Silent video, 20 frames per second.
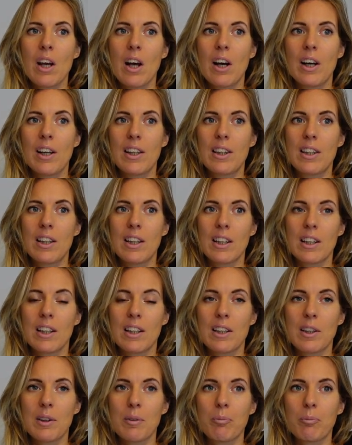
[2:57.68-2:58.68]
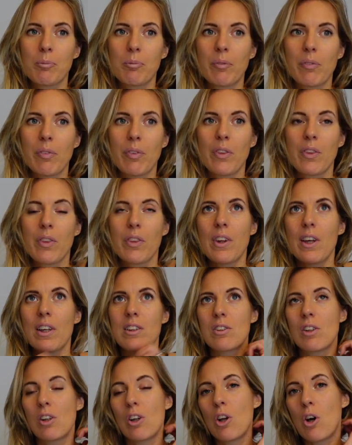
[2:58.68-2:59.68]
I think
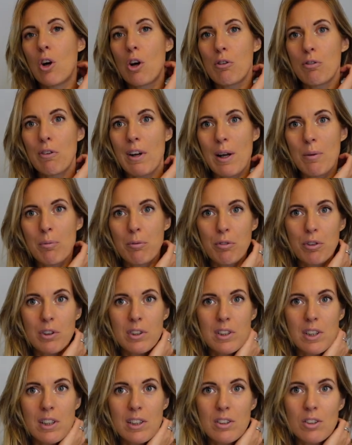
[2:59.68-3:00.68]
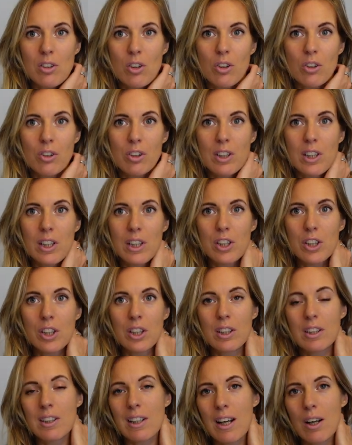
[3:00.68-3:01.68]
there's a lot of emphasis on
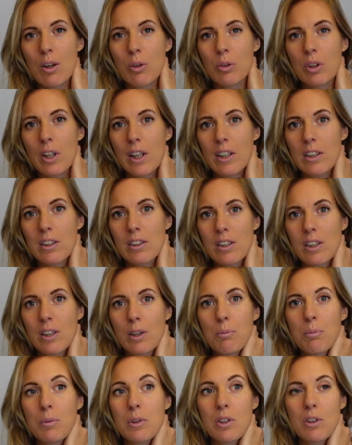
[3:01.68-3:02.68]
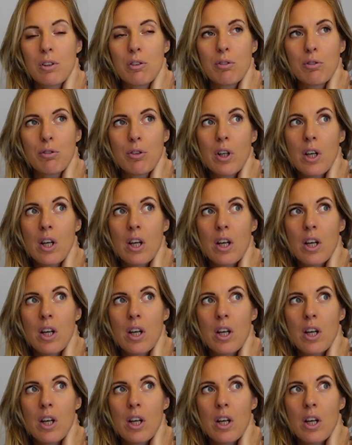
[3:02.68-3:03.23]
niching down in terms of